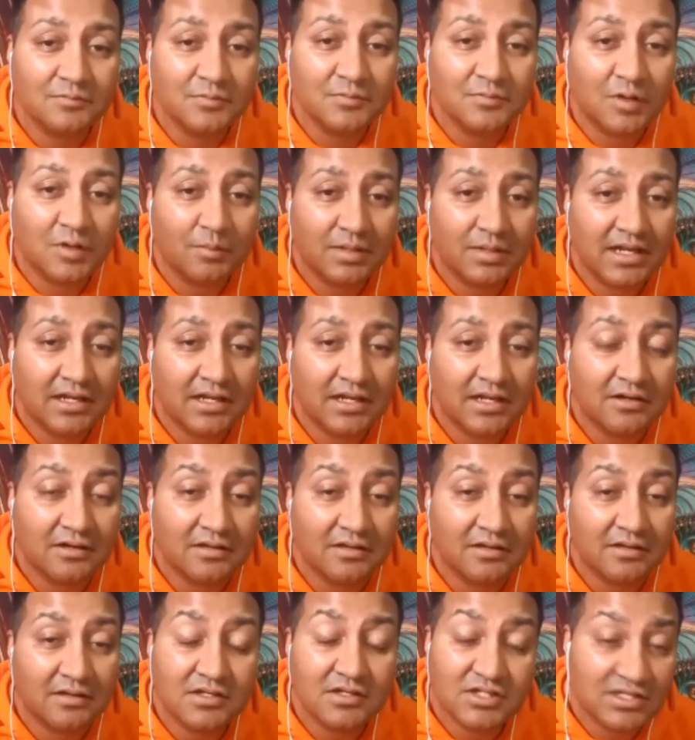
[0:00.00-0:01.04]
on planet Earth,
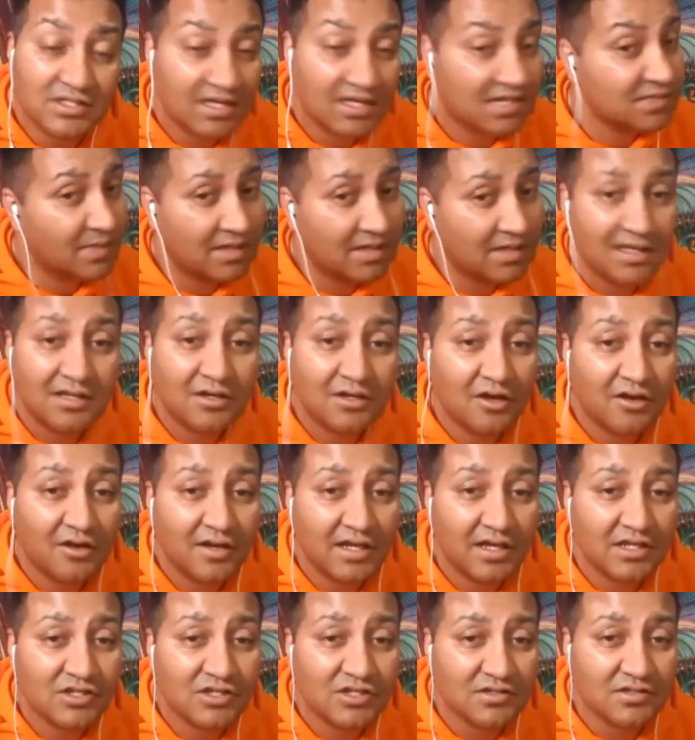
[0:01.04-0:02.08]
and she has many
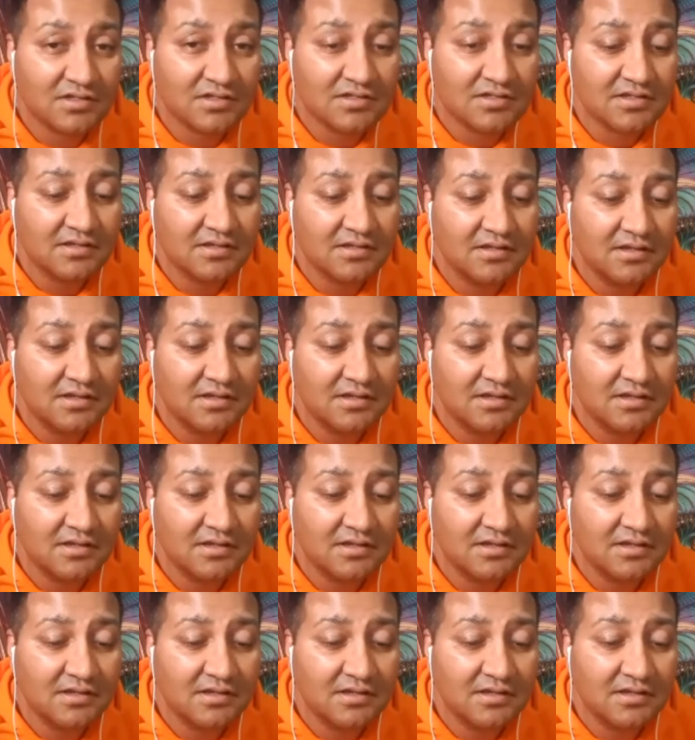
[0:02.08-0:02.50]
incarnations,